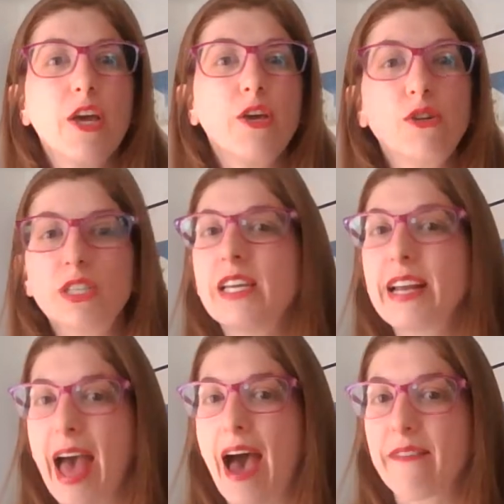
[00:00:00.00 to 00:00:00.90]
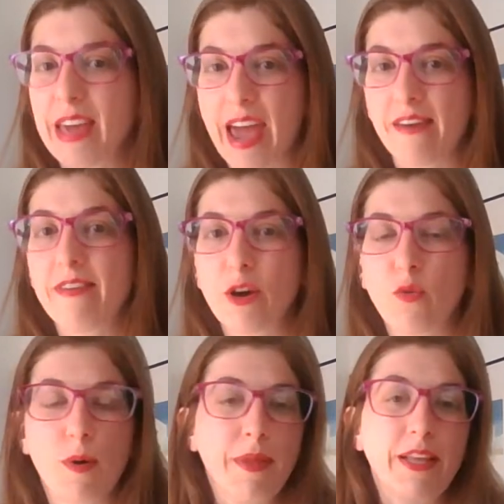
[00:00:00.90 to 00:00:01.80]
You just need to have the AV
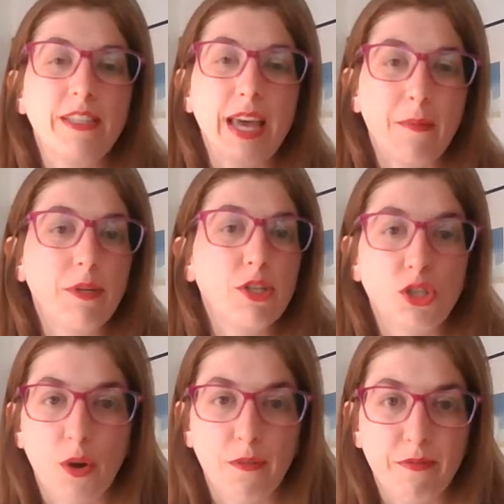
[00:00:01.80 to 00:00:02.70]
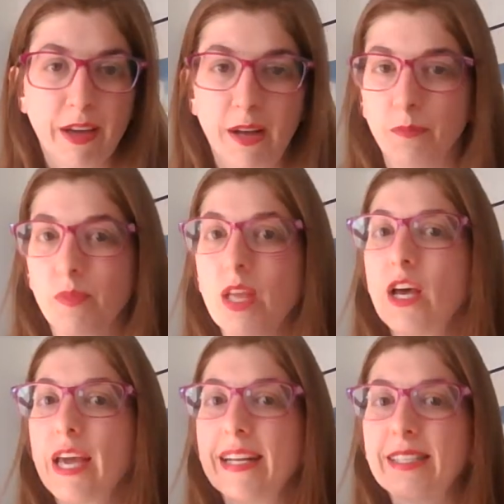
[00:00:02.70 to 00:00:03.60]
equipment that's able to show a film.
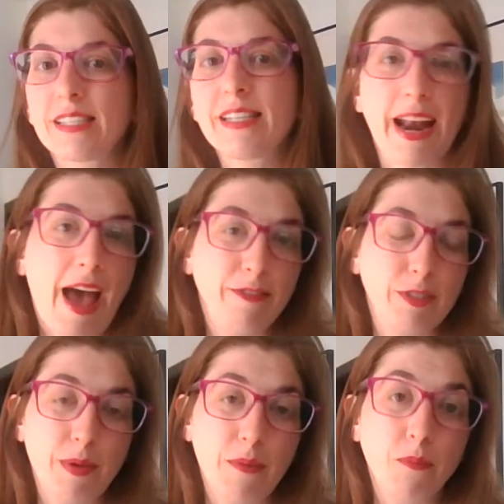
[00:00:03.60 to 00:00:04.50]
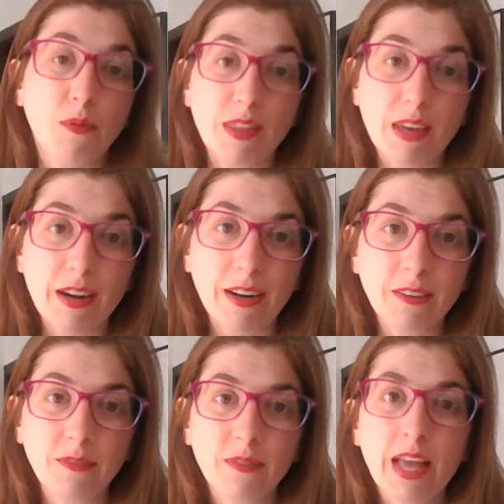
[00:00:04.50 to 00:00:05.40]
It does not have to be a movie theater.
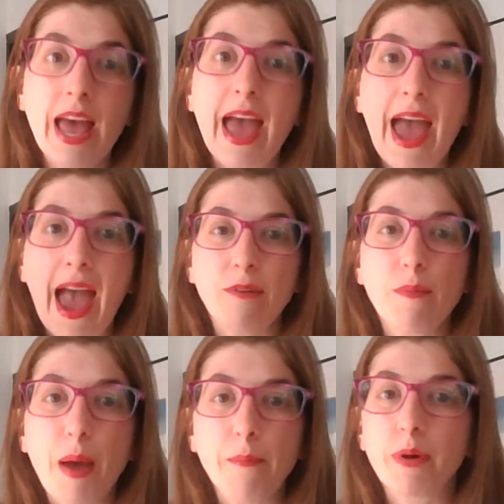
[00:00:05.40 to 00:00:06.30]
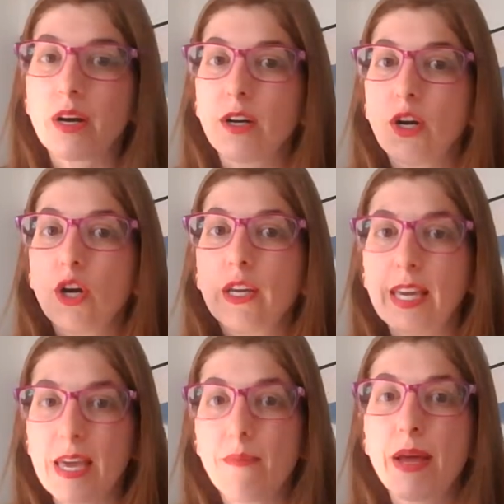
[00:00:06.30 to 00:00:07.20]
And remember,
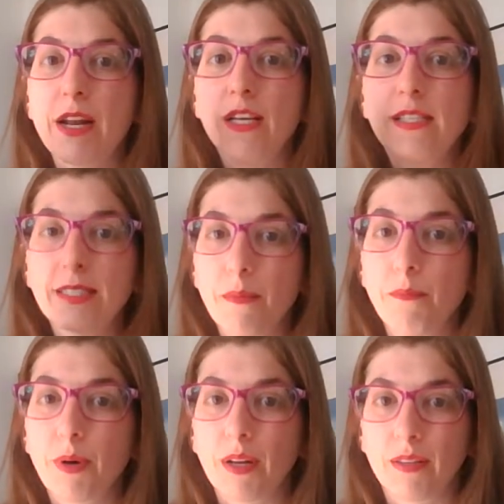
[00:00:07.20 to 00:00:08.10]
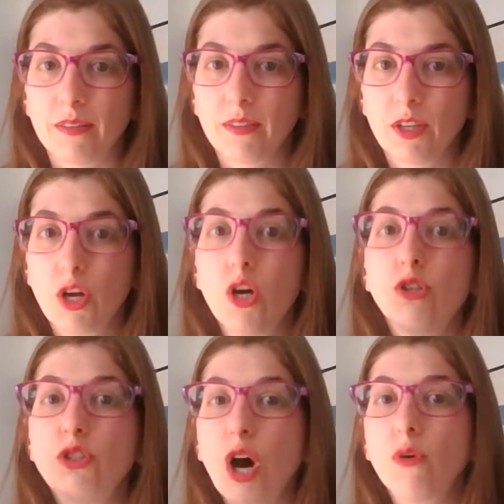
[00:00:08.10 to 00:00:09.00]
keep it simple.
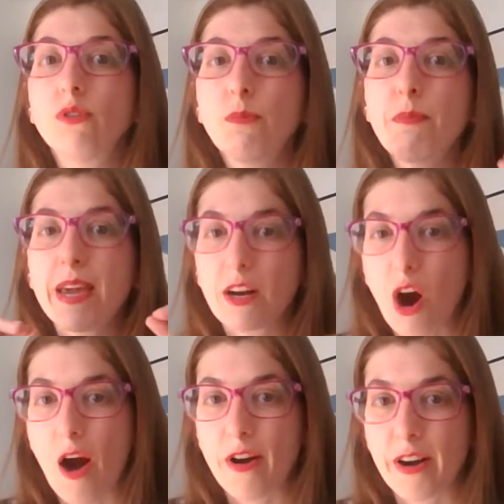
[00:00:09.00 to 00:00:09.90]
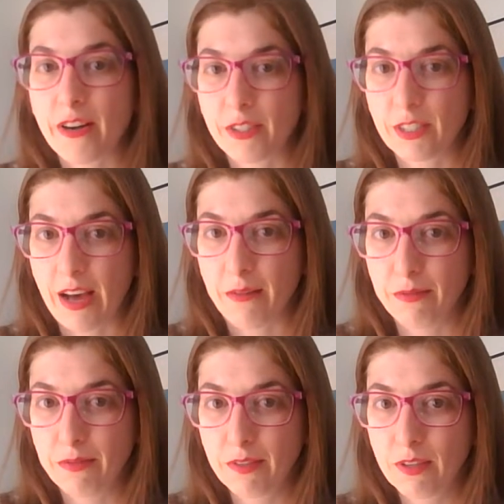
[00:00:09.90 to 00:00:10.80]
Don't make it harder on
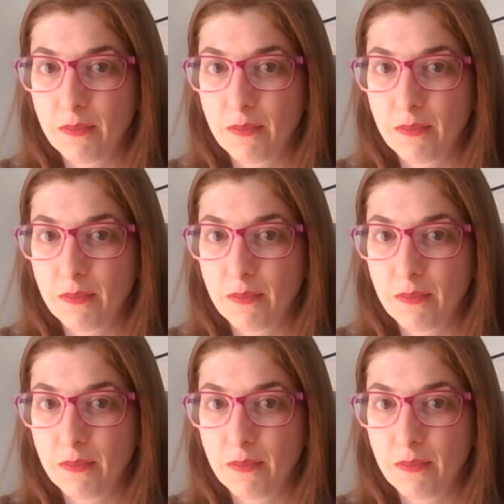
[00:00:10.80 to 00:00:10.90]
yourself.